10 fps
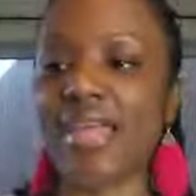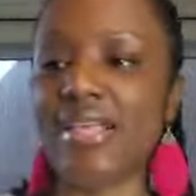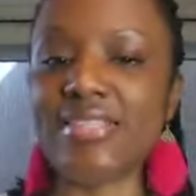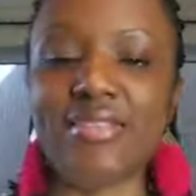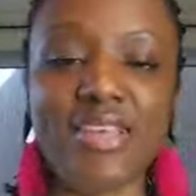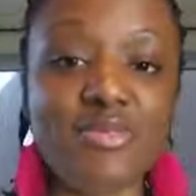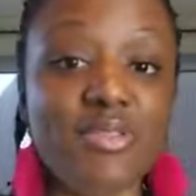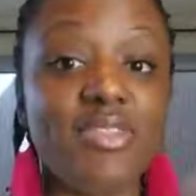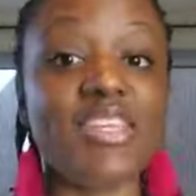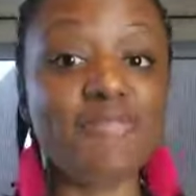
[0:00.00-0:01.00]
Ends. And that's
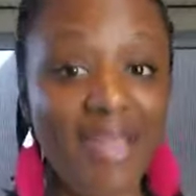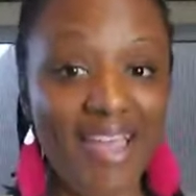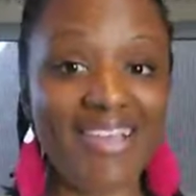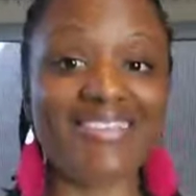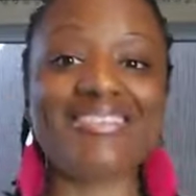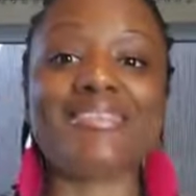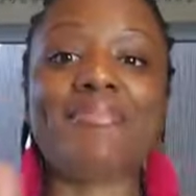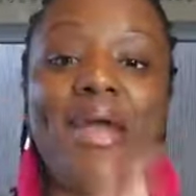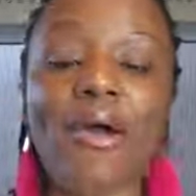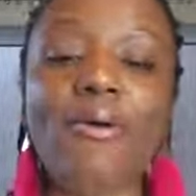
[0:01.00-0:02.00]
what this page is
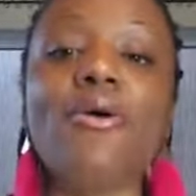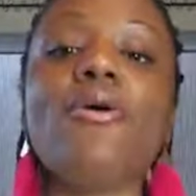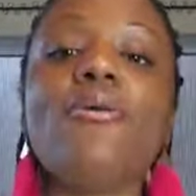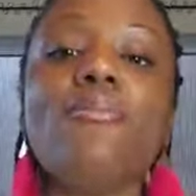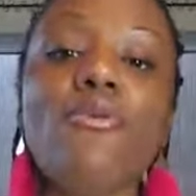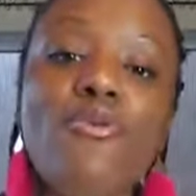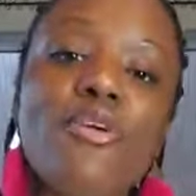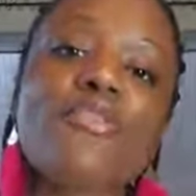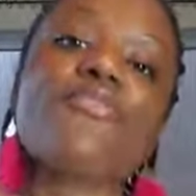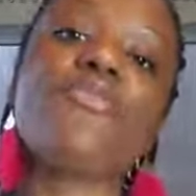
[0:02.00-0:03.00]
about,
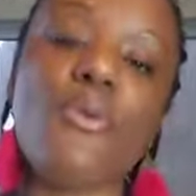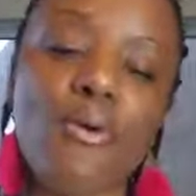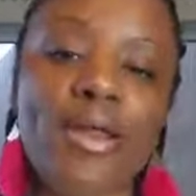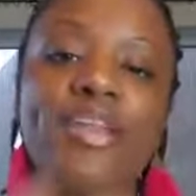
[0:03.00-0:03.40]
moving forward